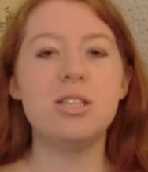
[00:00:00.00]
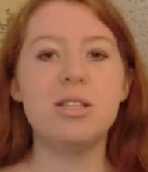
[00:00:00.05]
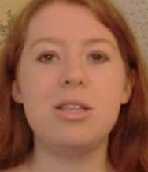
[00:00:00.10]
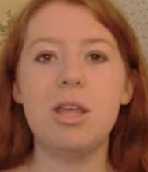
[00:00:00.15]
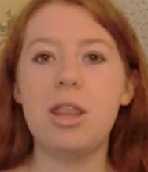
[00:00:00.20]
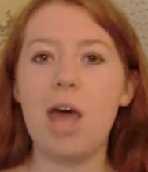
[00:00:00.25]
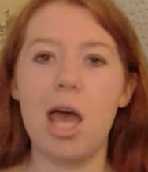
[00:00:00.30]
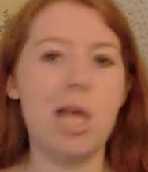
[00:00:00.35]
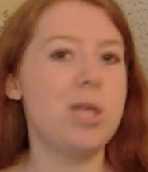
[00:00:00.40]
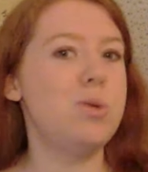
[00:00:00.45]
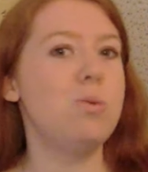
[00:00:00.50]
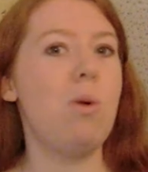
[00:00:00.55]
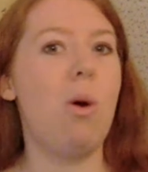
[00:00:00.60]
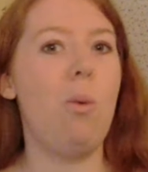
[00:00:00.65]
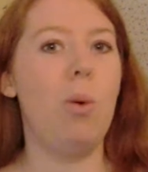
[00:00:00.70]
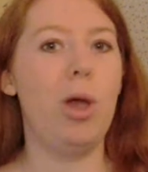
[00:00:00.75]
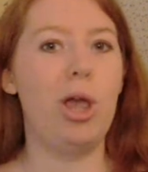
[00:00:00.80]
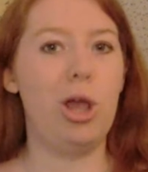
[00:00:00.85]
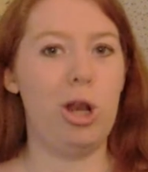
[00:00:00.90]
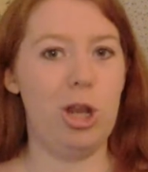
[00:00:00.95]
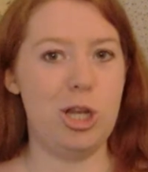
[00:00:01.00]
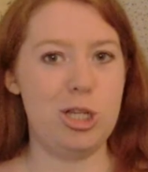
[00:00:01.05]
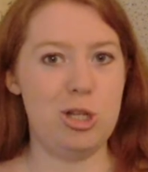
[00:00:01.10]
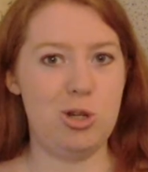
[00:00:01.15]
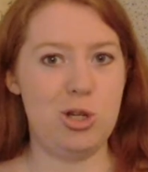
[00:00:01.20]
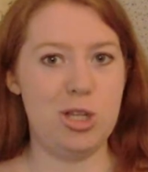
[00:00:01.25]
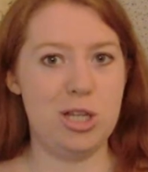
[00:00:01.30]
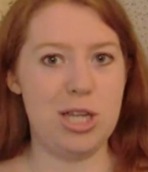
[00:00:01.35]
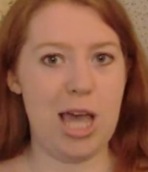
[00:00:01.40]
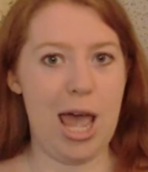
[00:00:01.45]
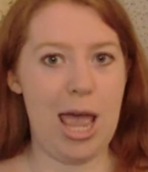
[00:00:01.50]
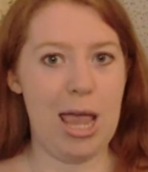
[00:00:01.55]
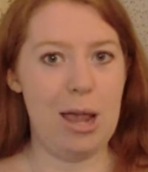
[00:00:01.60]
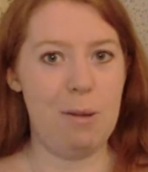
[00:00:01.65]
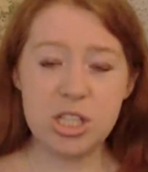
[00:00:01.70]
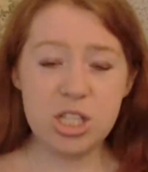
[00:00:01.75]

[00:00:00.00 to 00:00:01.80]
So that's what we're gonna do today.